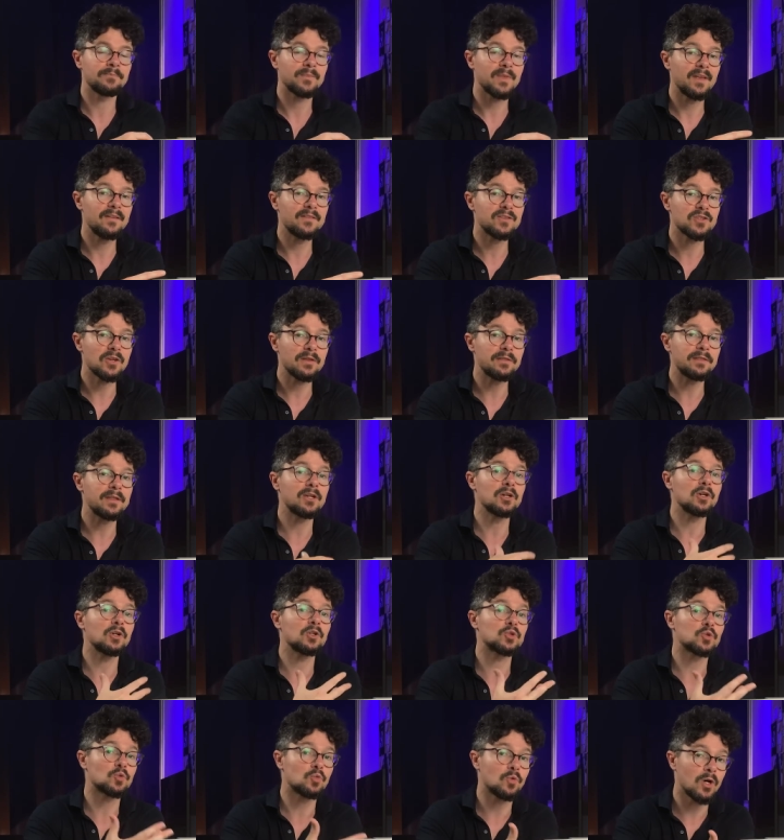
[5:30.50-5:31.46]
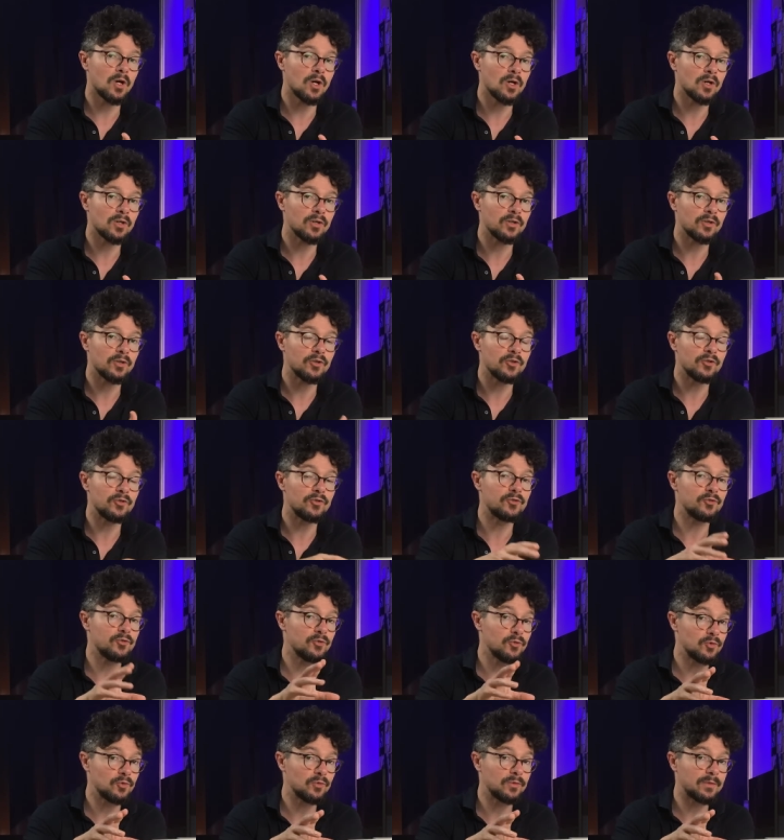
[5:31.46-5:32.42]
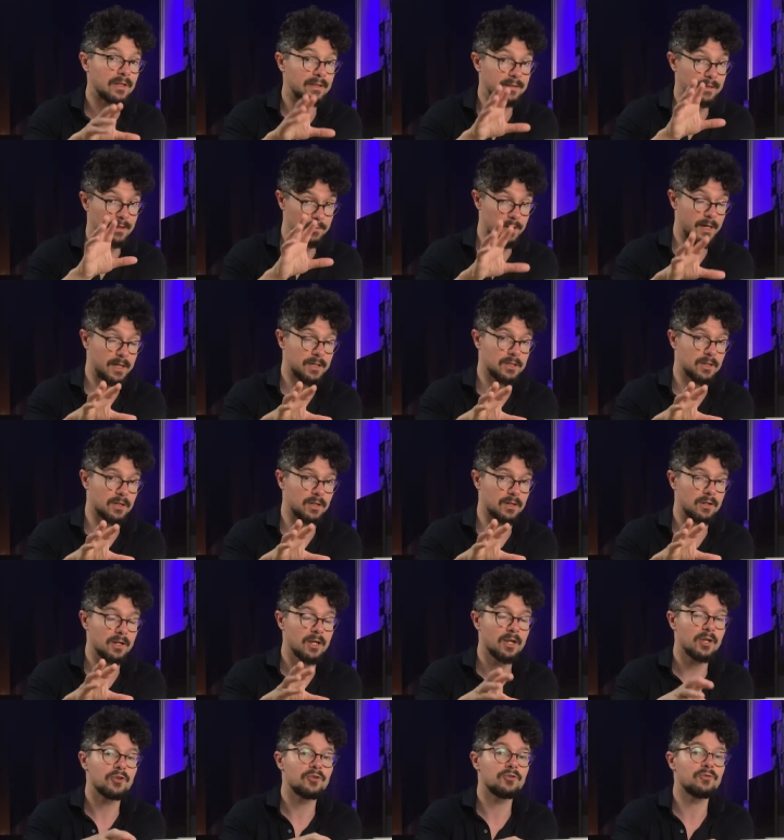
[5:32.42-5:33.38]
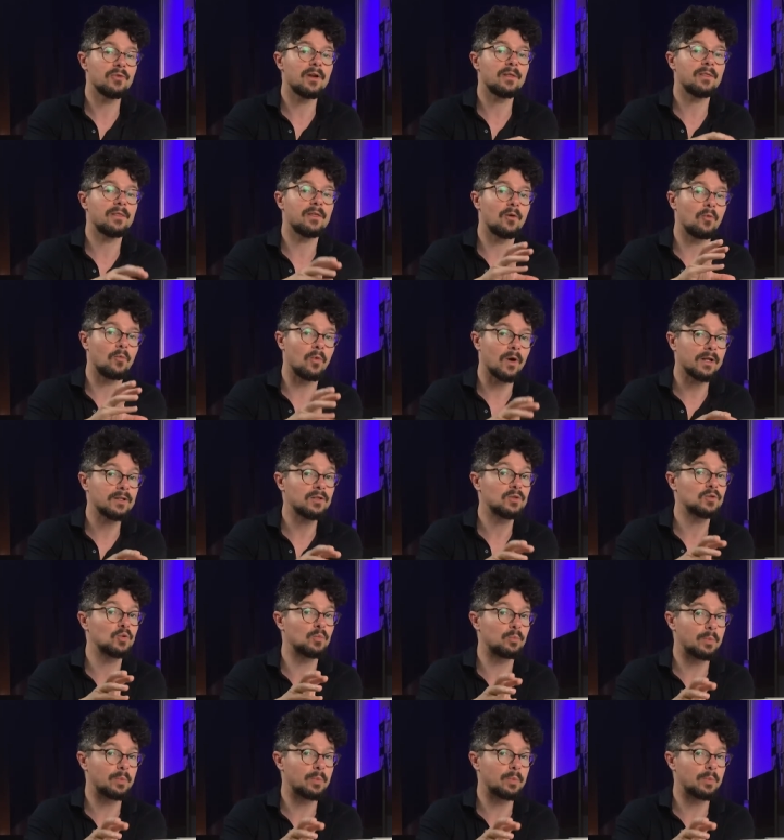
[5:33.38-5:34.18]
if something goes wrong, you, the director, you are the one to